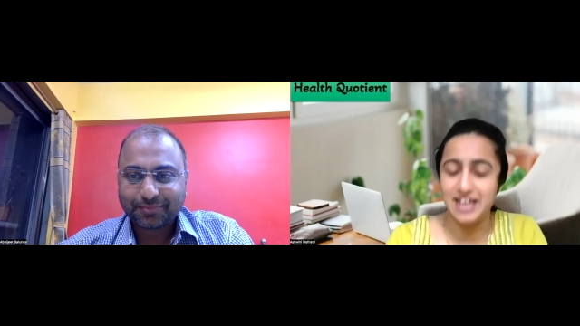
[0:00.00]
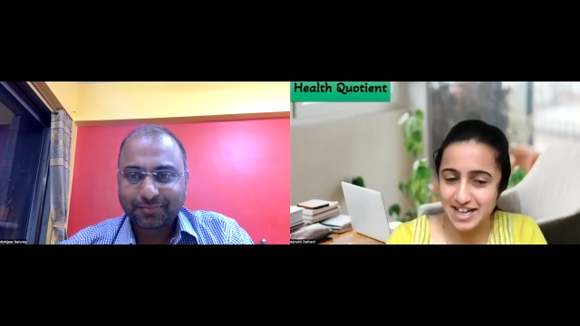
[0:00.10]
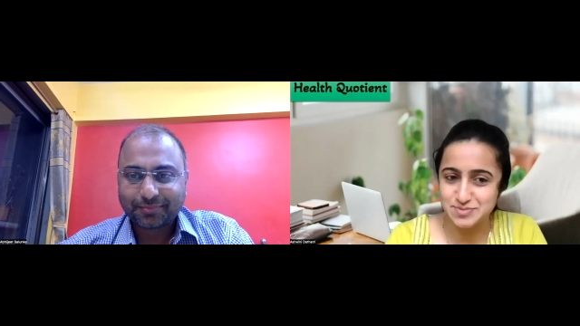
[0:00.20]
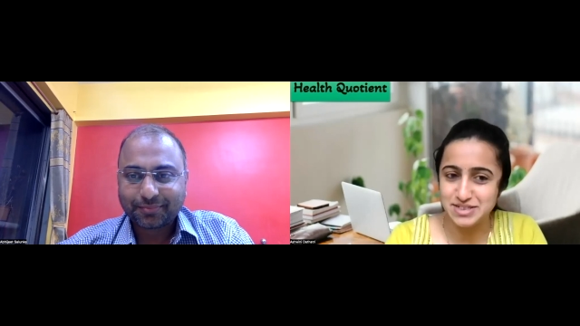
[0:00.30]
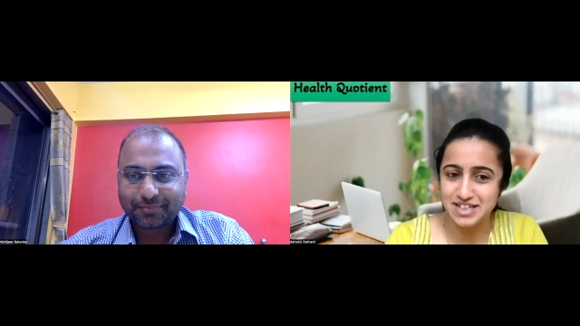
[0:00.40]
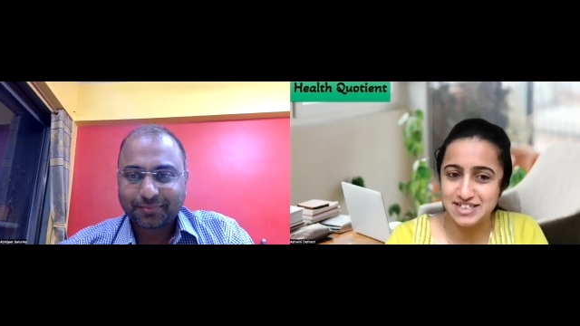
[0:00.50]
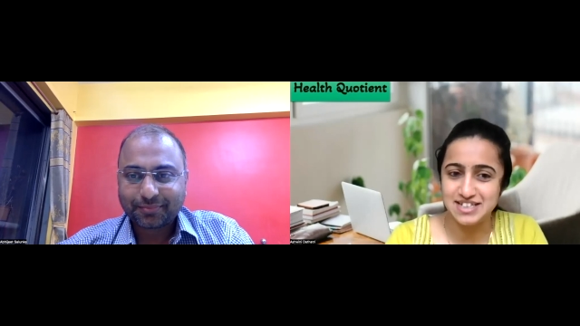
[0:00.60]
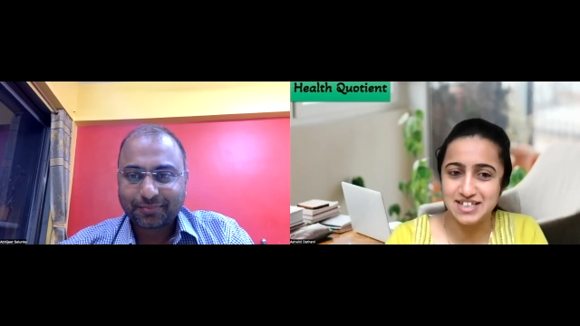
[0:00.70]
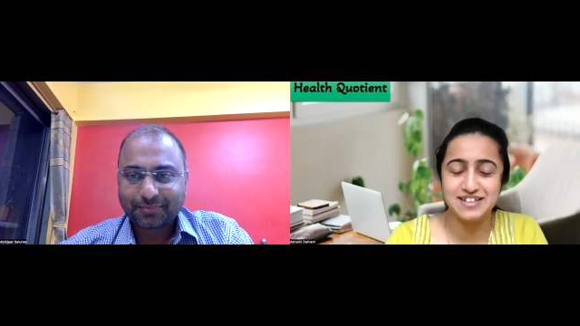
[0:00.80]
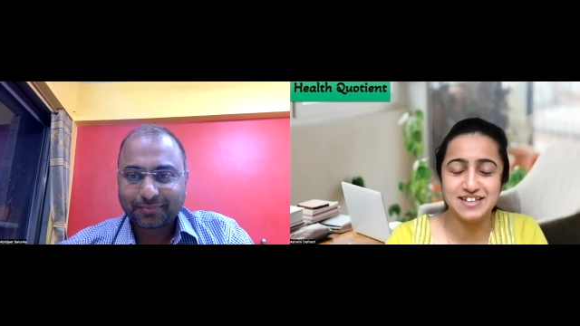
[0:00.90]
Speaker 1: expertise,
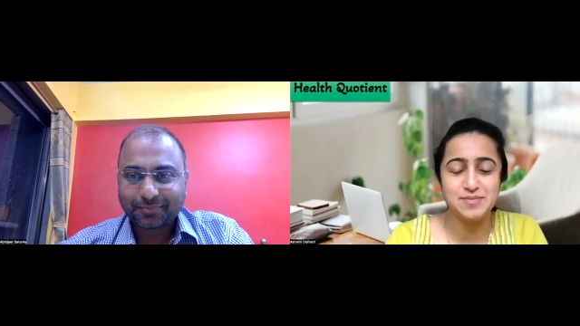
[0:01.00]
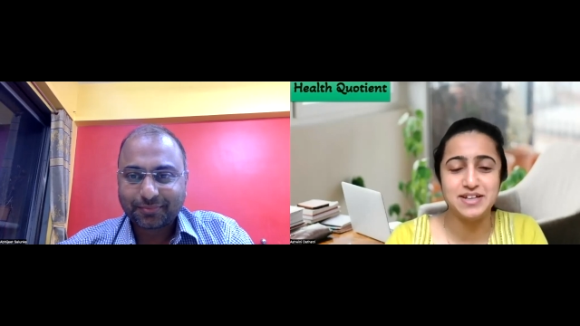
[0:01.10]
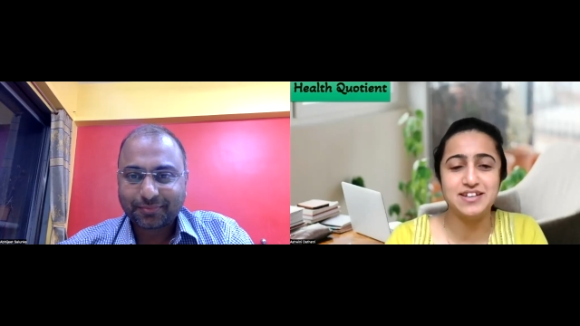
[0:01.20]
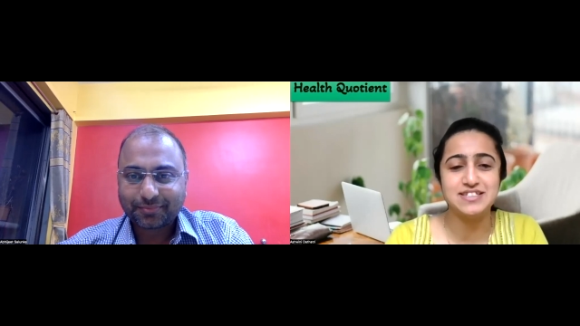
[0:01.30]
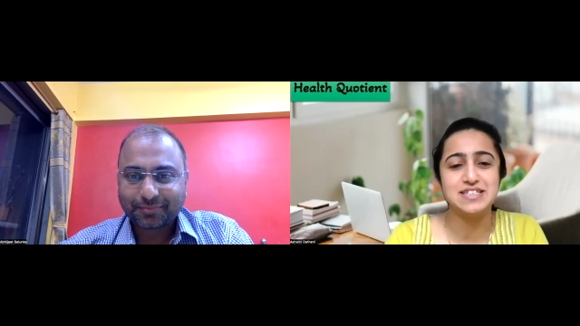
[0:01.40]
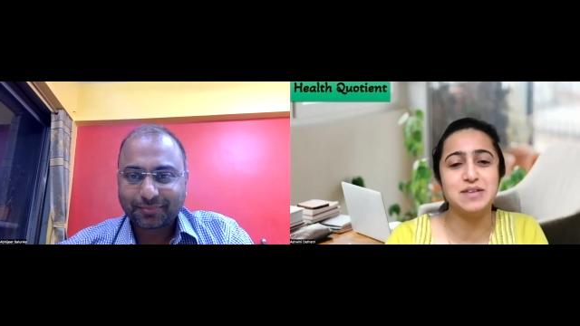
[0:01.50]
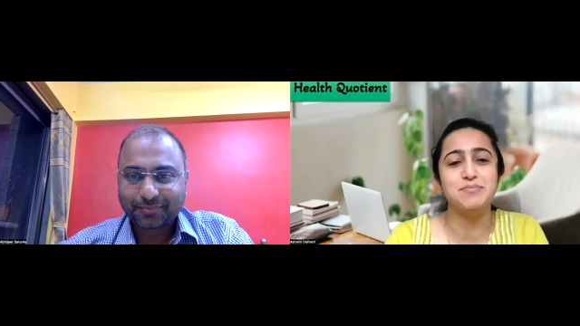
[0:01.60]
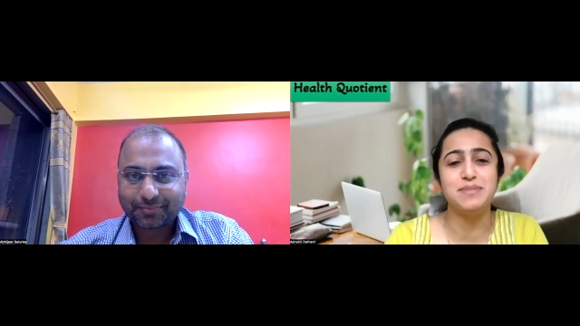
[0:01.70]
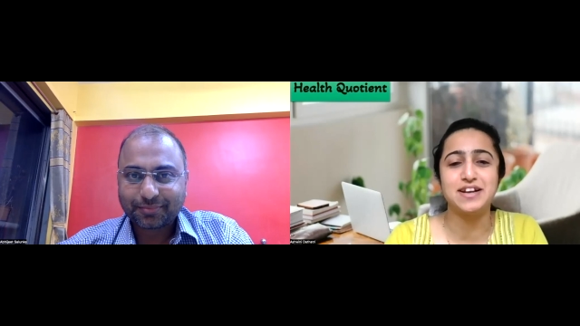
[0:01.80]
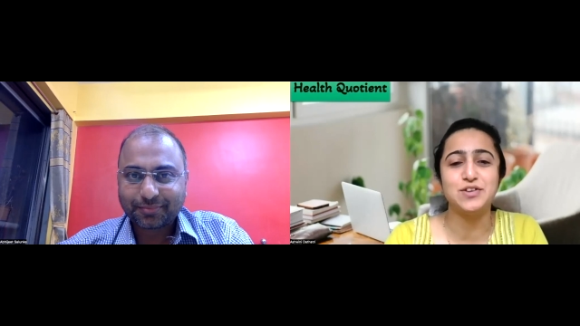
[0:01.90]
and the tremendous
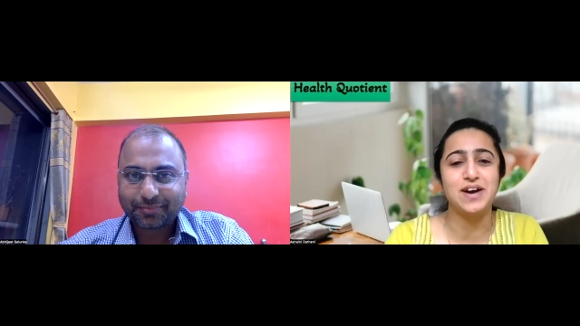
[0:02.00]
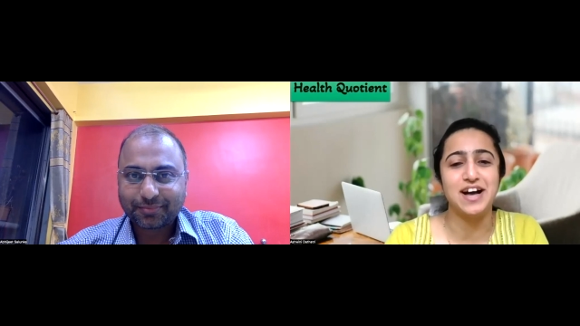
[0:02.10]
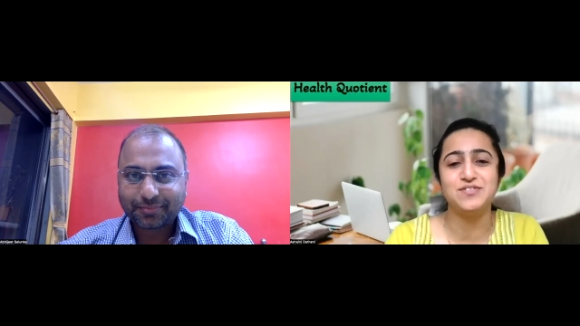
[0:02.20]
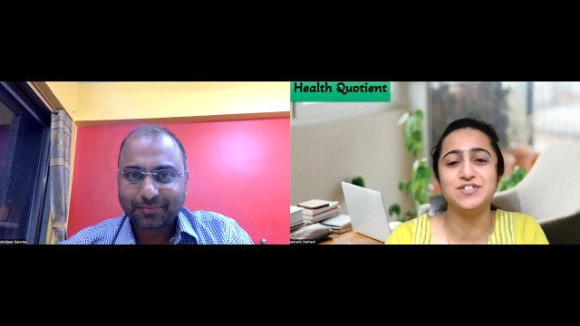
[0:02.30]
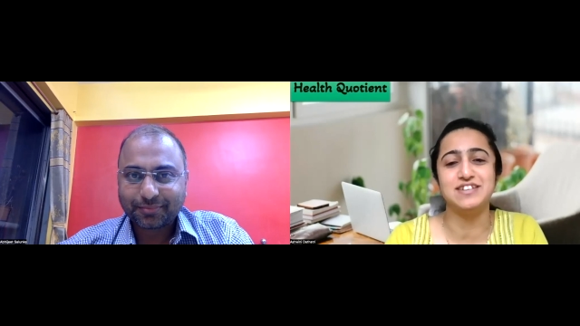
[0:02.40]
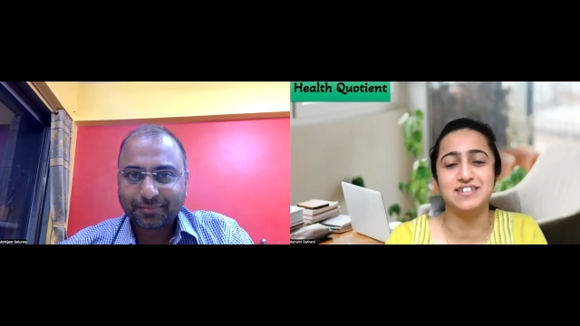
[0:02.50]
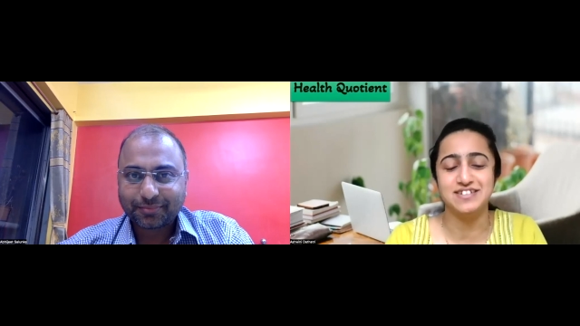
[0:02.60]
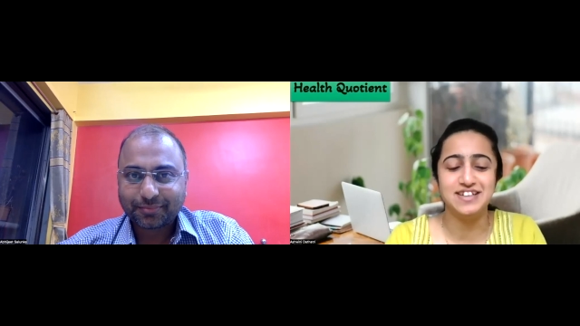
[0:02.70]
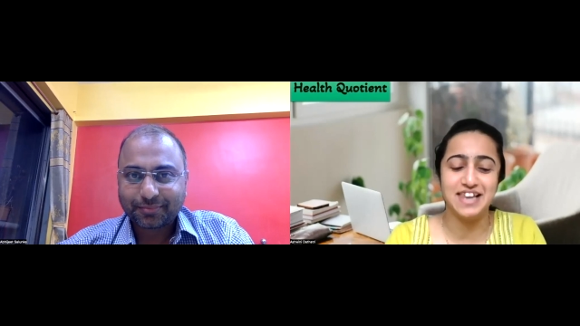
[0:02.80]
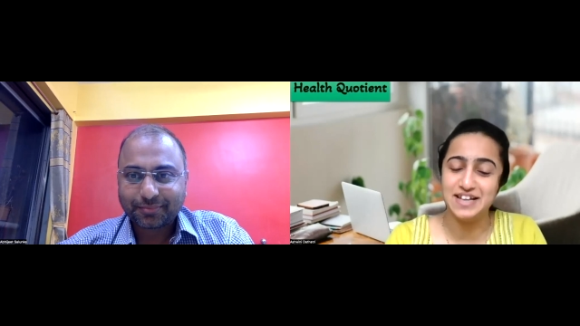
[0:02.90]
impact you have on the
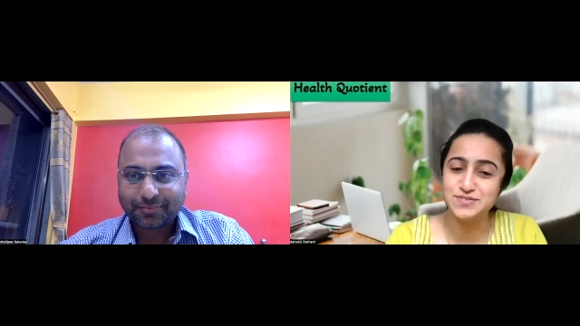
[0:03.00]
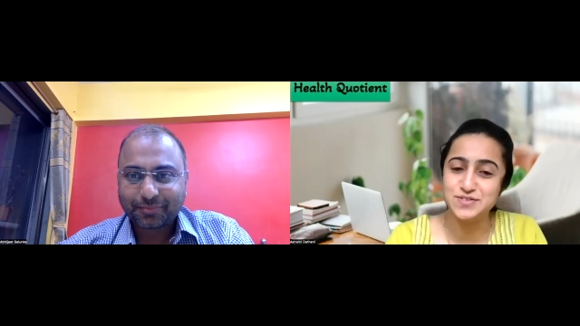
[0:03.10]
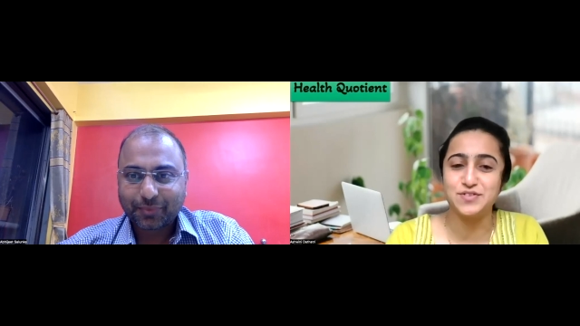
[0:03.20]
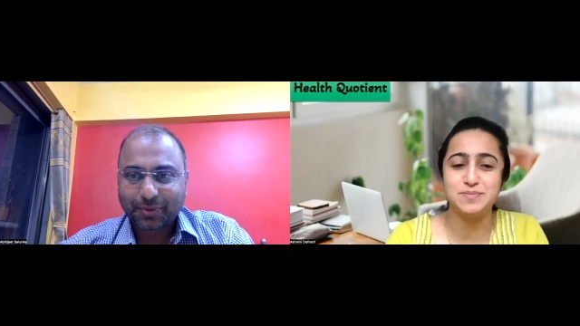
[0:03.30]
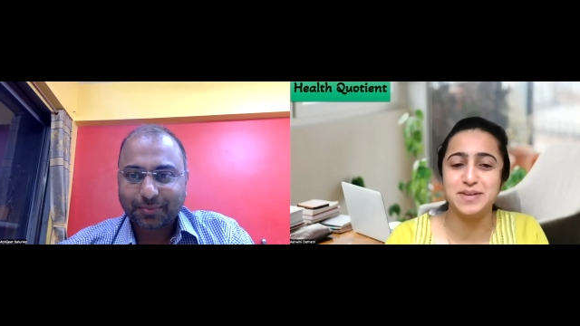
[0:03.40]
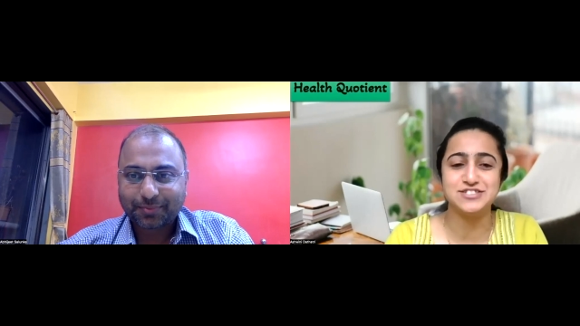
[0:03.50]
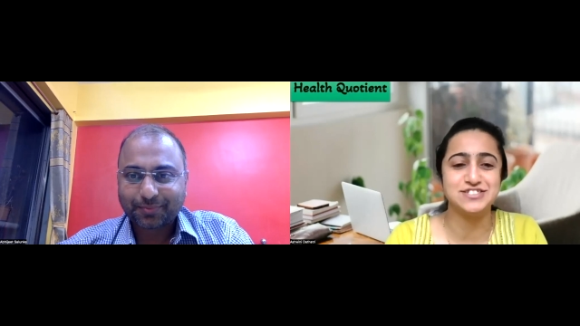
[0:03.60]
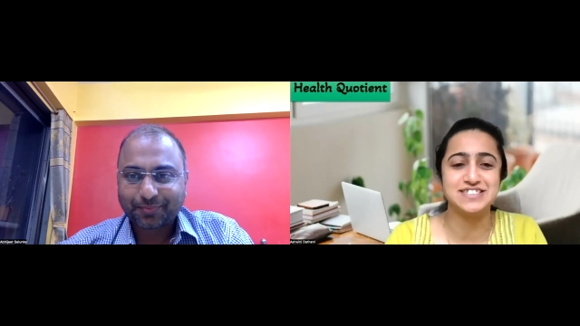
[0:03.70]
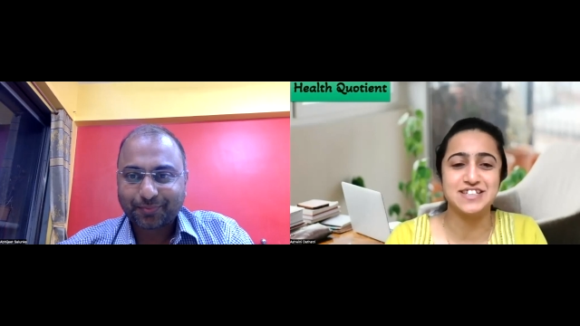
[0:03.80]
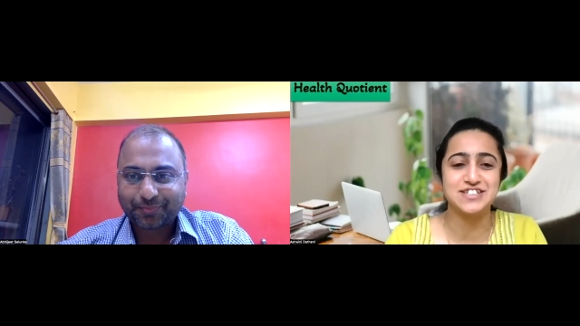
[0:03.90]
lives of your
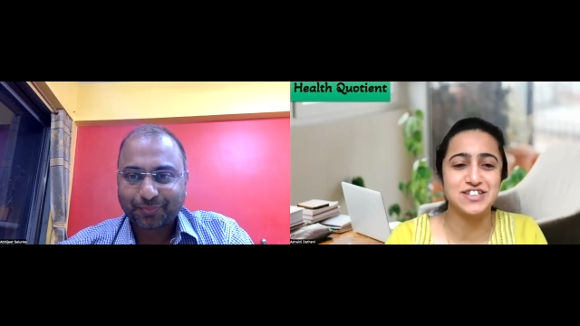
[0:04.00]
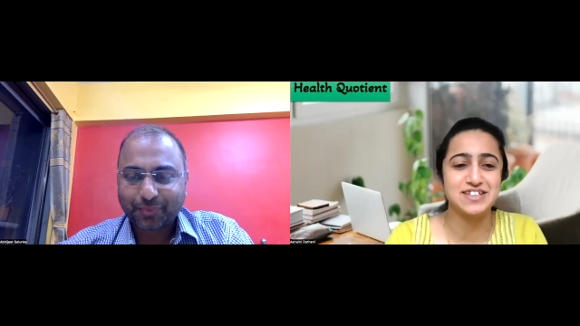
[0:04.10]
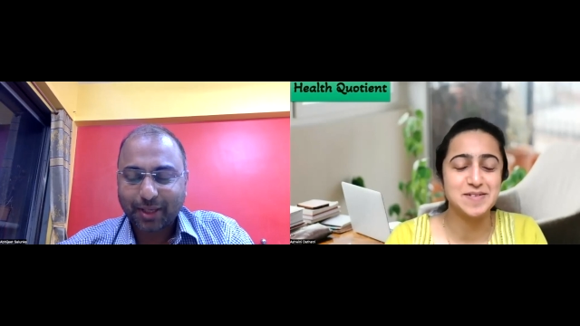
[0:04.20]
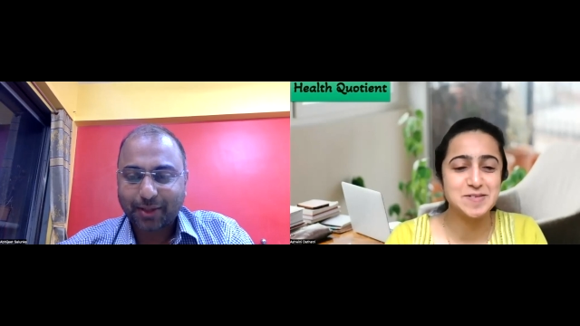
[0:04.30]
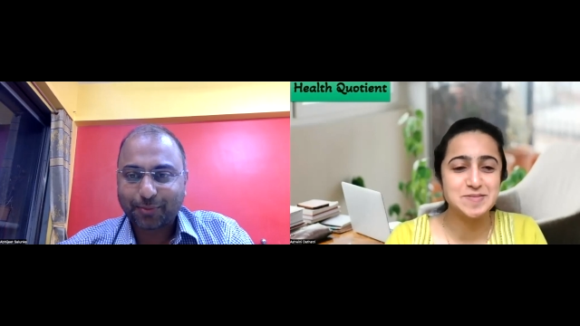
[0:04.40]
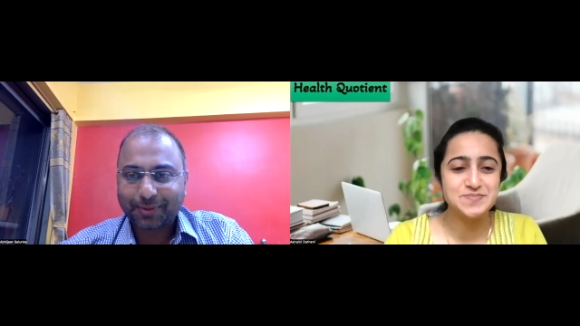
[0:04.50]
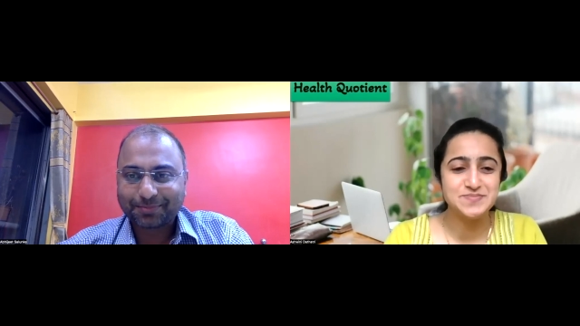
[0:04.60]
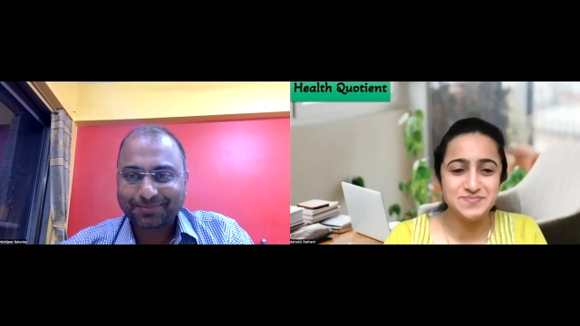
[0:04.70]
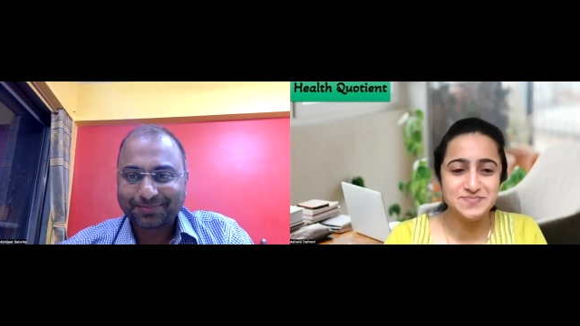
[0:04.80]
patients, actually. Thank you, man.